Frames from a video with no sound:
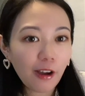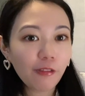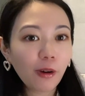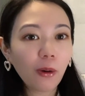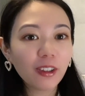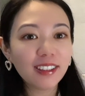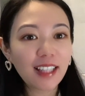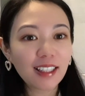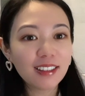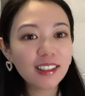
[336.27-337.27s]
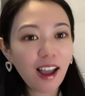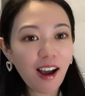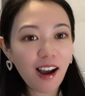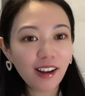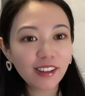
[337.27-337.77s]
Of course, that's
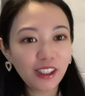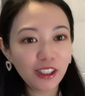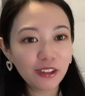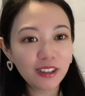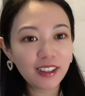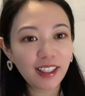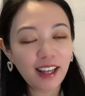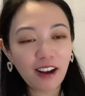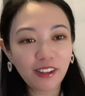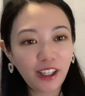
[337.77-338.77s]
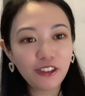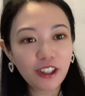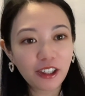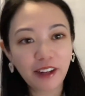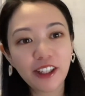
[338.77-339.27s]
not used in our new
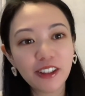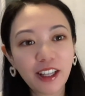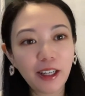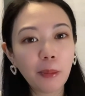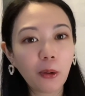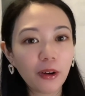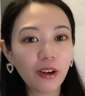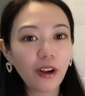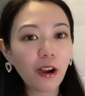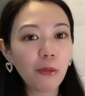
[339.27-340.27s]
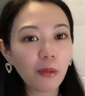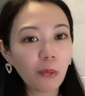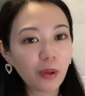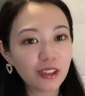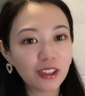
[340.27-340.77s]
generation anymore. No
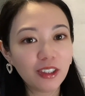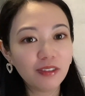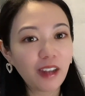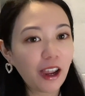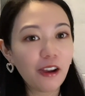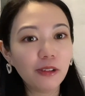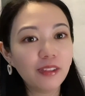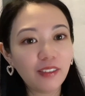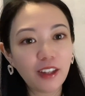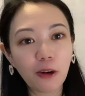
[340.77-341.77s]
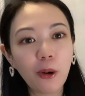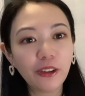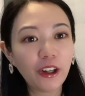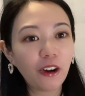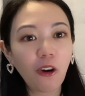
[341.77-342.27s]
one wants to know that they're
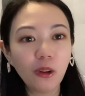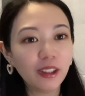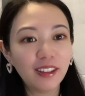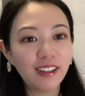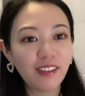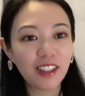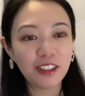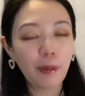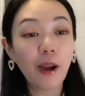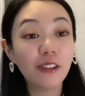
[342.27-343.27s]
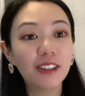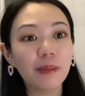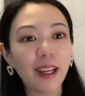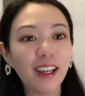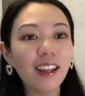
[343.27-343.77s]
1 year older than they're supposed to
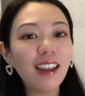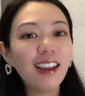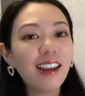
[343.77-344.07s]
be.